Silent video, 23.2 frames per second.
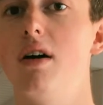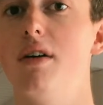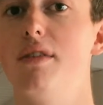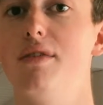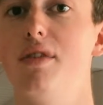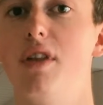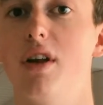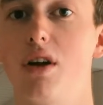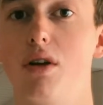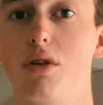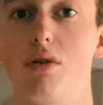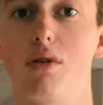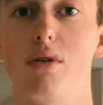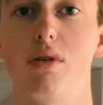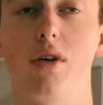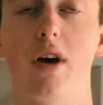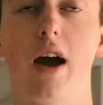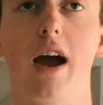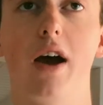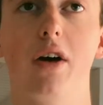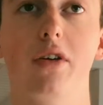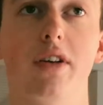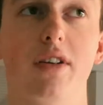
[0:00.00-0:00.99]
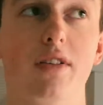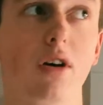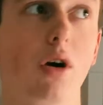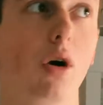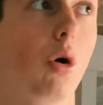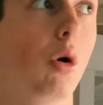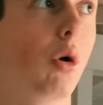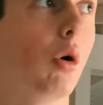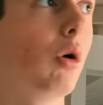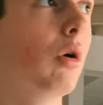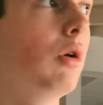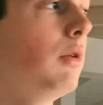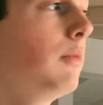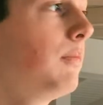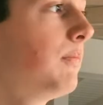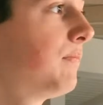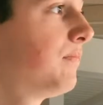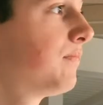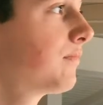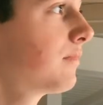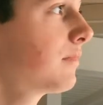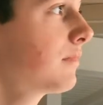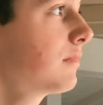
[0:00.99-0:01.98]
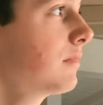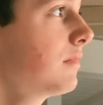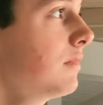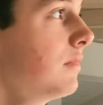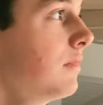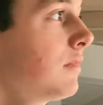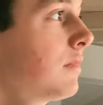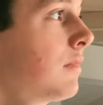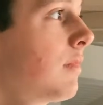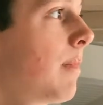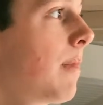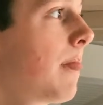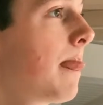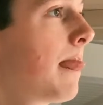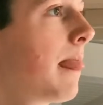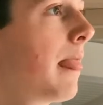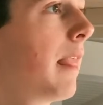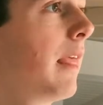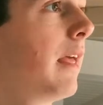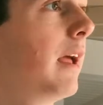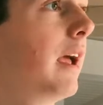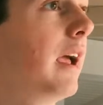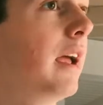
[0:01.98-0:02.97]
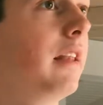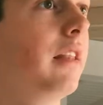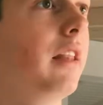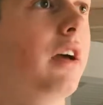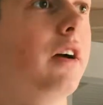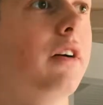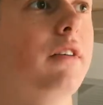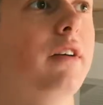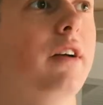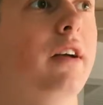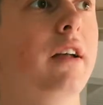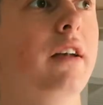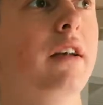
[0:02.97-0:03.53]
of the crowd as a whole. And